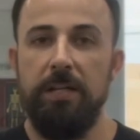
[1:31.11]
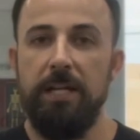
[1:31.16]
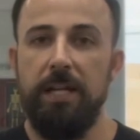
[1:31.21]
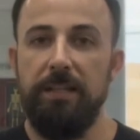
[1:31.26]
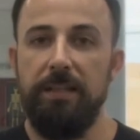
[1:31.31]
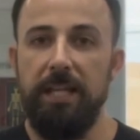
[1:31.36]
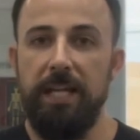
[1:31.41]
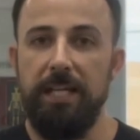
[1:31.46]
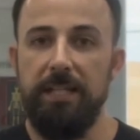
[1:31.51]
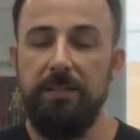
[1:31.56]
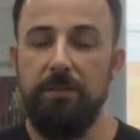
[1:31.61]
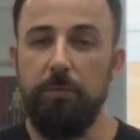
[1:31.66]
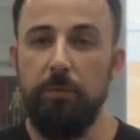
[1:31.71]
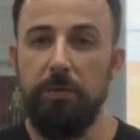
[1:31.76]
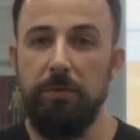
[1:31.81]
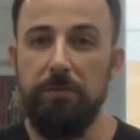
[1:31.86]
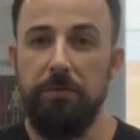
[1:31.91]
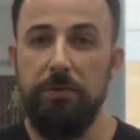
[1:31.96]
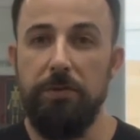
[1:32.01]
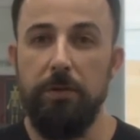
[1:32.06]
and that is
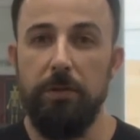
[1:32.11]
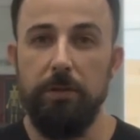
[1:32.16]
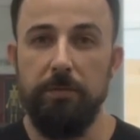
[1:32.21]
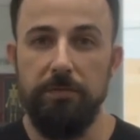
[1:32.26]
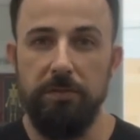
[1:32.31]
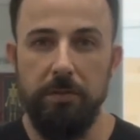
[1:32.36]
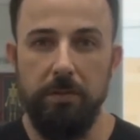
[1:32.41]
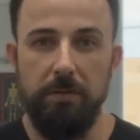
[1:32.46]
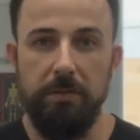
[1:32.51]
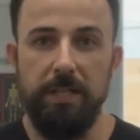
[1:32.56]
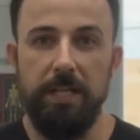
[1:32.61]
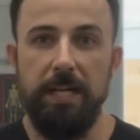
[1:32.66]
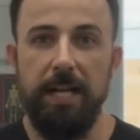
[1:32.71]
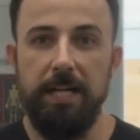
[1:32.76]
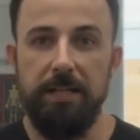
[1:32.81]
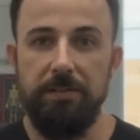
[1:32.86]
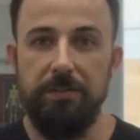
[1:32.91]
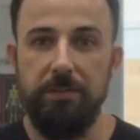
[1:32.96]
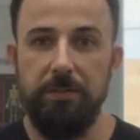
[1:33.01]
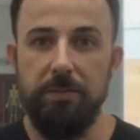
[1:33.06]
where the nerves are that
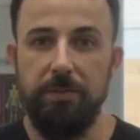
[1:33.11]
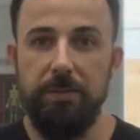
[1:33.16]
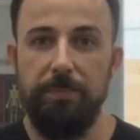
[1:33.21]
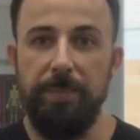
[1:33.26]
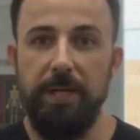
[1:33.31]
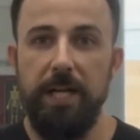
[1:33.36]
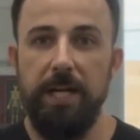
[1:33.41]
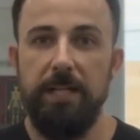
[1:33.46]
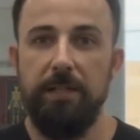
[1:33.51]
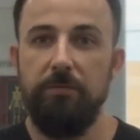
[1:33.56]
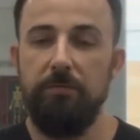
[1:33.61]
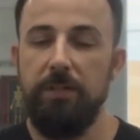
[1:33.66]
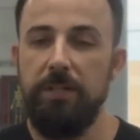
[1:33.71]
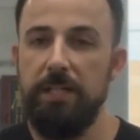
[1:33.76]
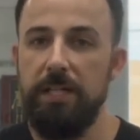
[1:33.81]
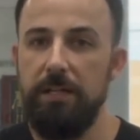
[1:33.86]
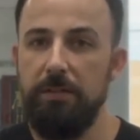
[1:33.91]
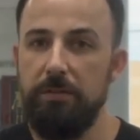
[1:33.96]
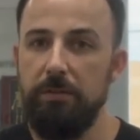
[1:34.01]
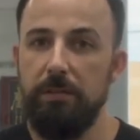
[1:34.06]
exit your spine and run
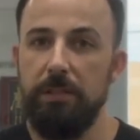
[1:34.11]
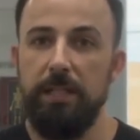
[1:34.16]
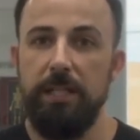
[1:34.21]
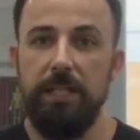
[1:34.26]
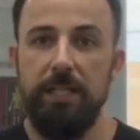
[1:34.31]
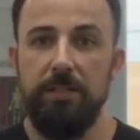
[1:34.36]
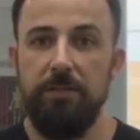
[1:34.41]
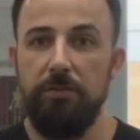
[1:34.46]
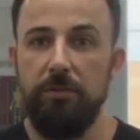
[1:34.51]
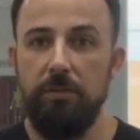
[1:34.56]
down your legs,